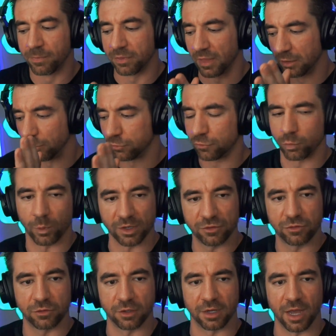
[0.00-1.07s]
Then you
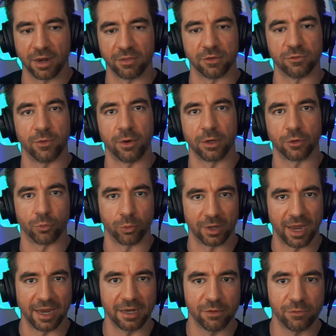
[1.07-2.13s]
switch to kind of this very
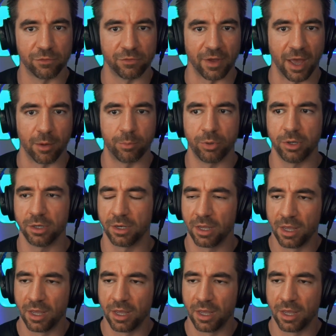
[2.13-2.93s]
creative output.